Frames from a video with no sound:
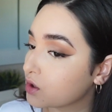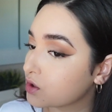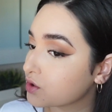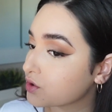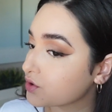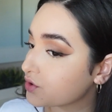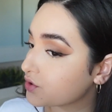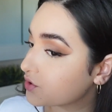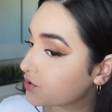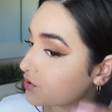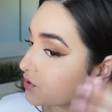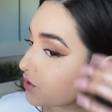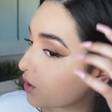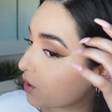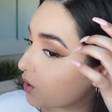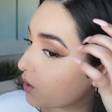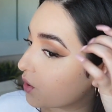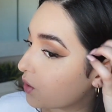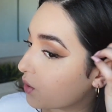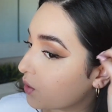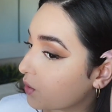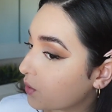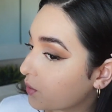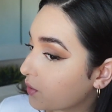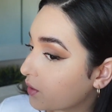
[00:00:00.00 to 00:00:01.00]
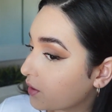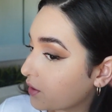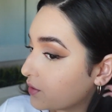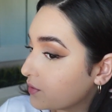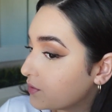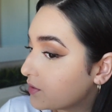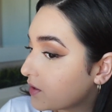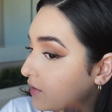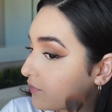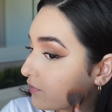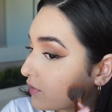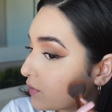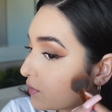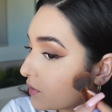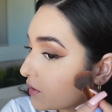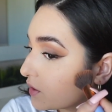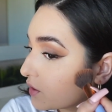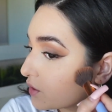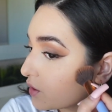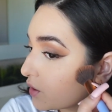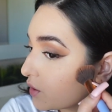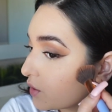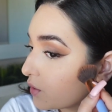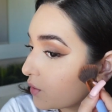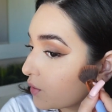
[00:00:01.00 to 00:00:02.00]
So you never want to
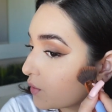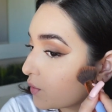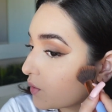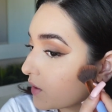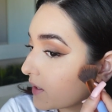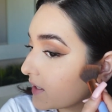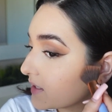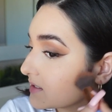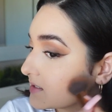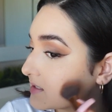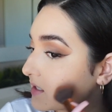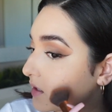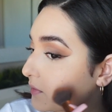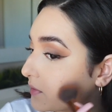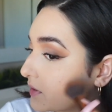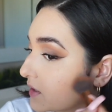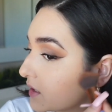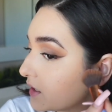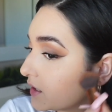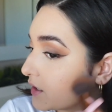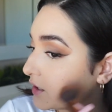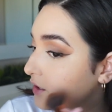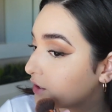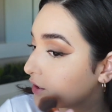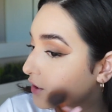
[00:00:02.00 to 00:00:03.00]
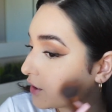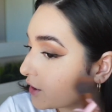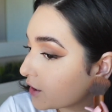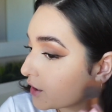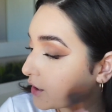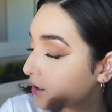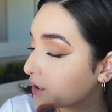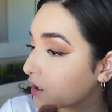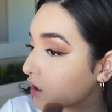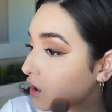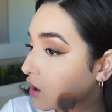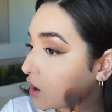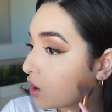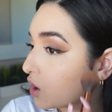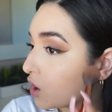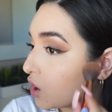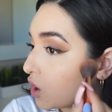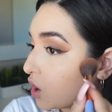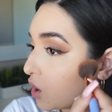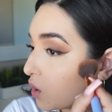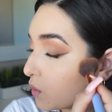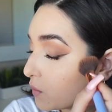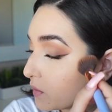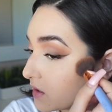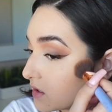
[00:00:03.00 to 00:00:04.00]
go like down here.
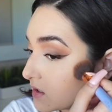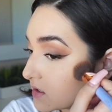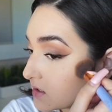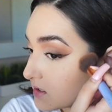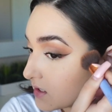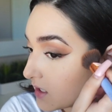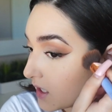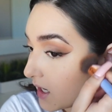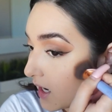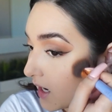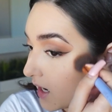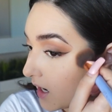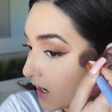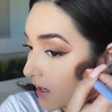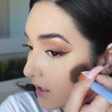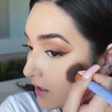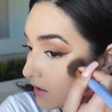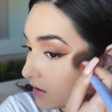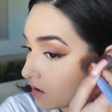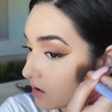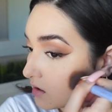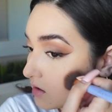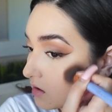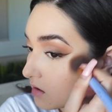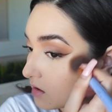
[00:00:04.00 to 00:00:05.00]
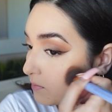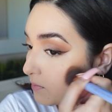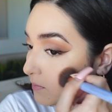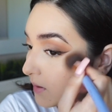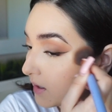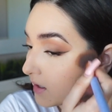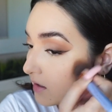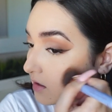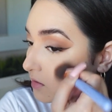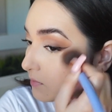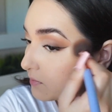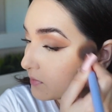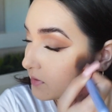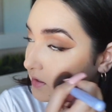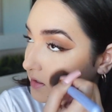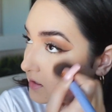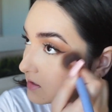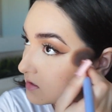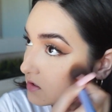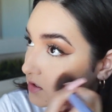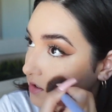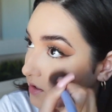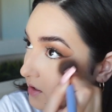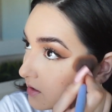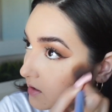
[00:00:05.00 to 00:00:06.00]
Always the higher better,
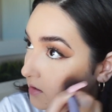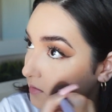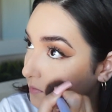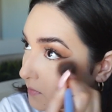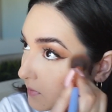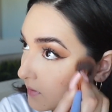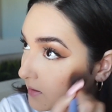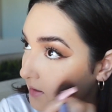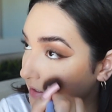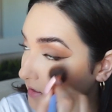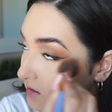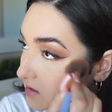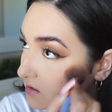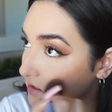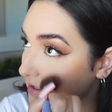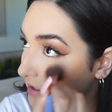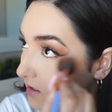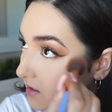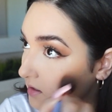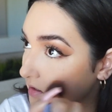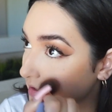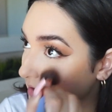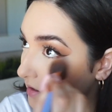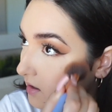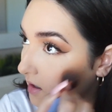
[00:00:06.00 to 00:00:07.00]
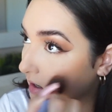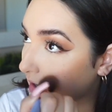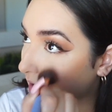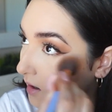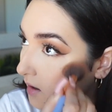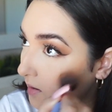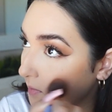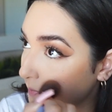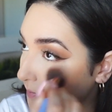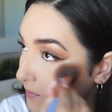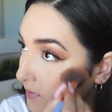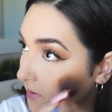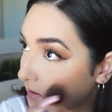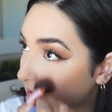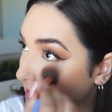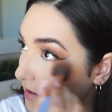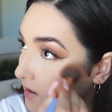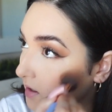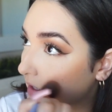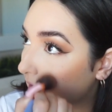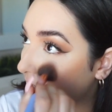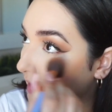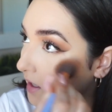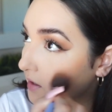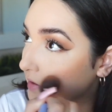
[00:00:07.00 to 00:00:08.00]
because you're going to blend it up
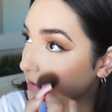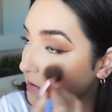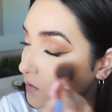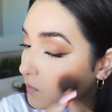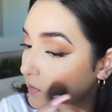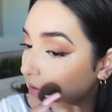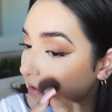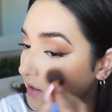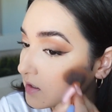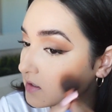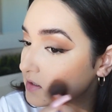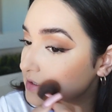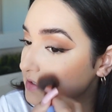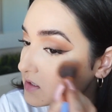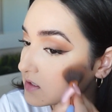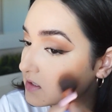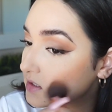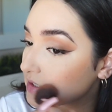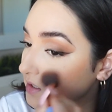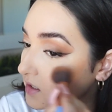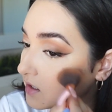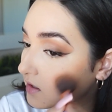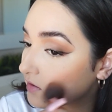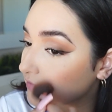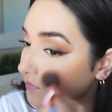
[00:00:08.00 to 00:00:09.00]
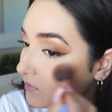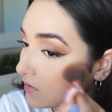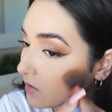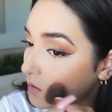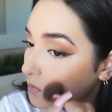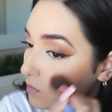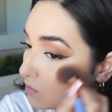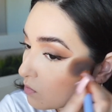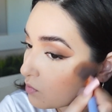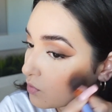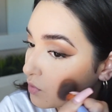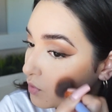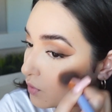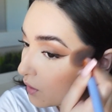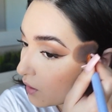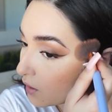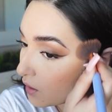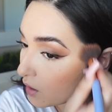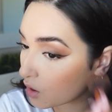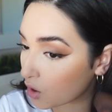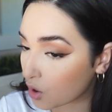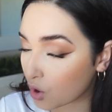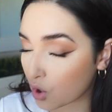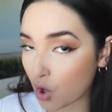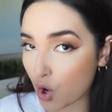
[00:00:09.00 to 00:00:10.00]
anyways to give it a
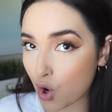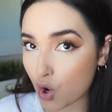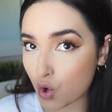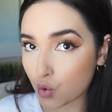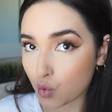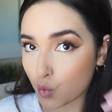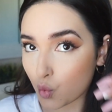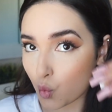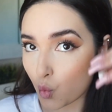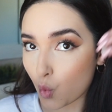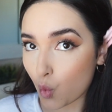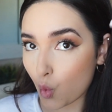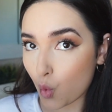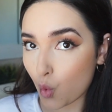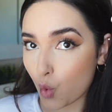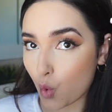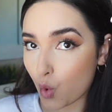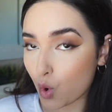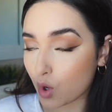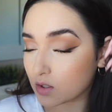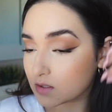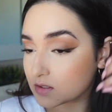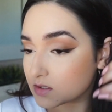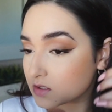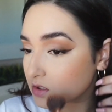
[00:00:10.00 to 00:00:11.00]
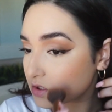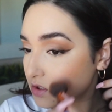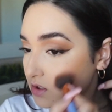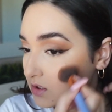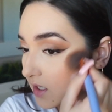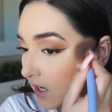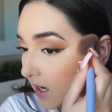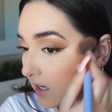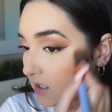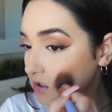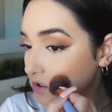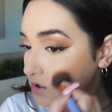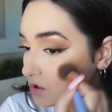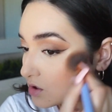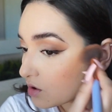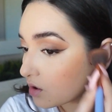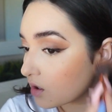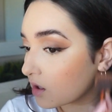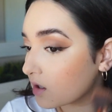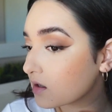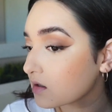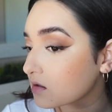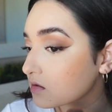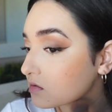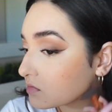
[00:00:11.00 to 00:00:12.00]
more snatched
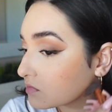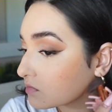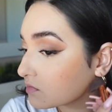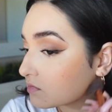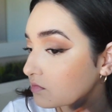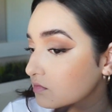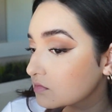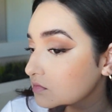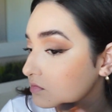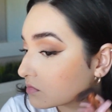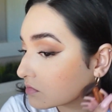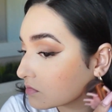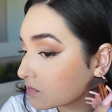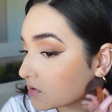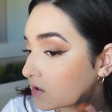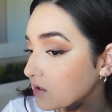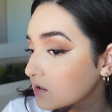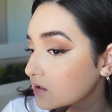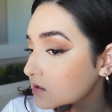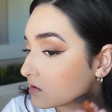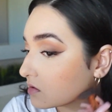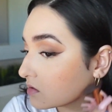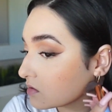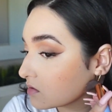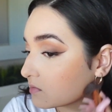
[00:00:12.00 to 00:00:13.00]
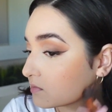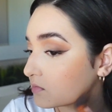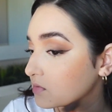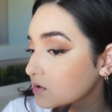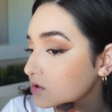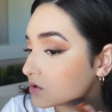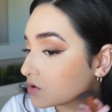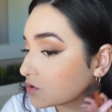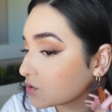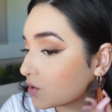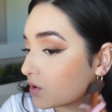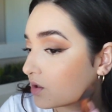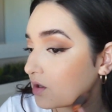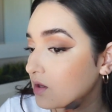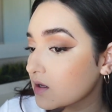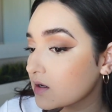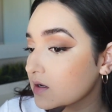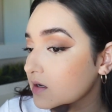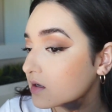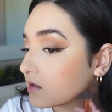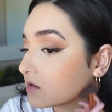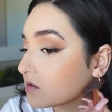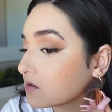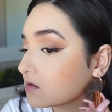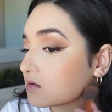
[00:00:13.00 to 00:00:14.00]
look. And then my
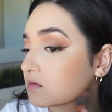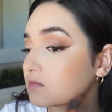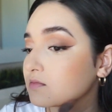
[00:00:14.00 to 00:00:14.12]
jawline.